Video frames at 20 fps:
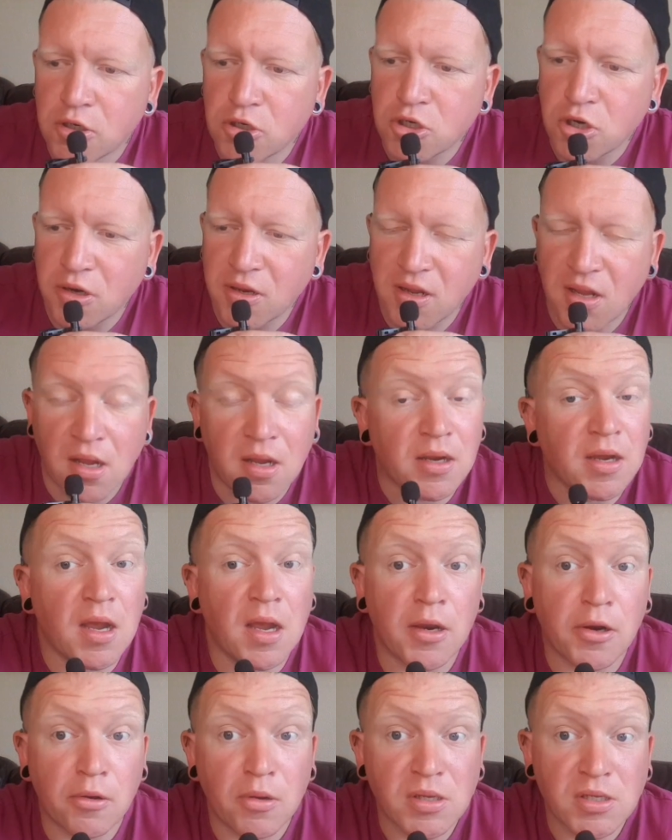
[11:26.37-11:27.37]
Johnny
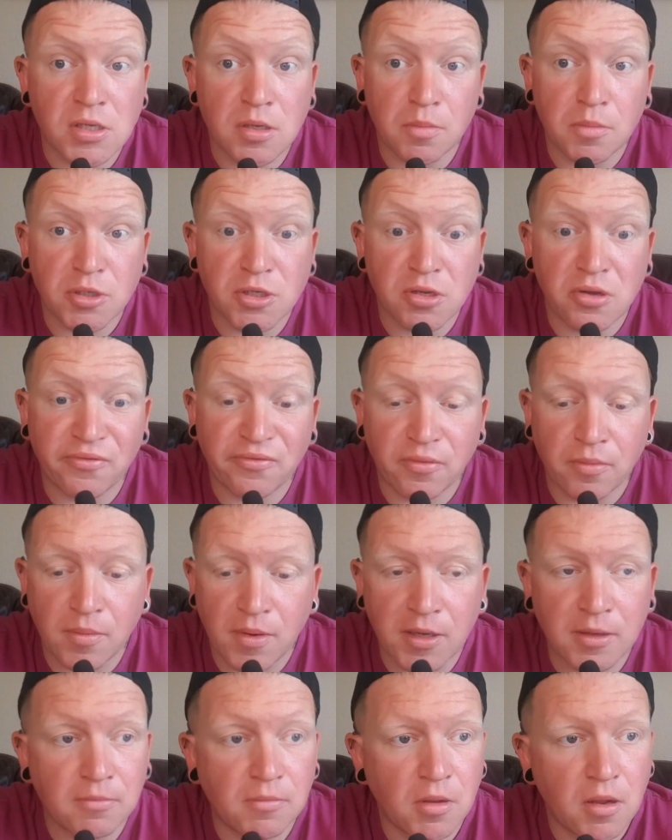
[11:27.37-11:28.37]
Gargano is number 2 for
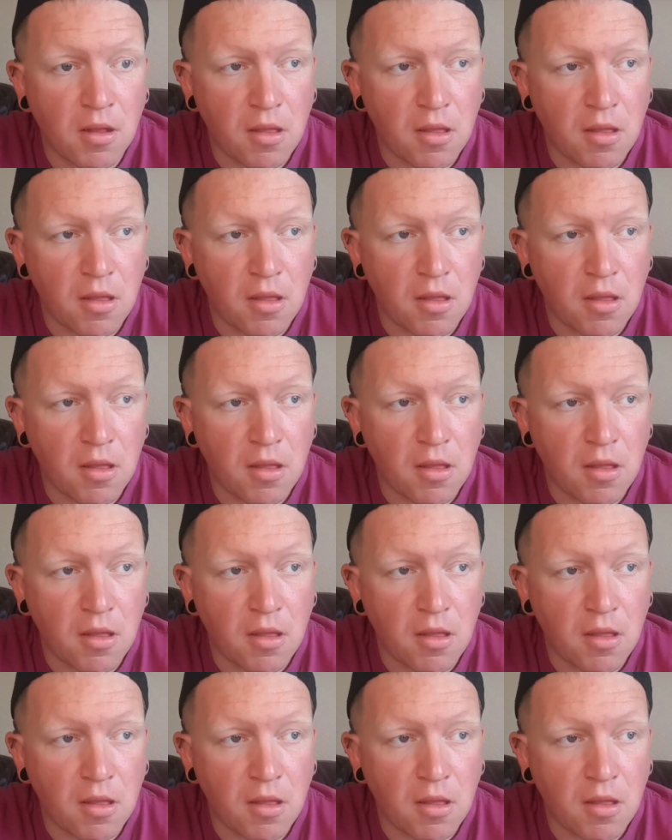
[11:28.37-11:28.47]
me.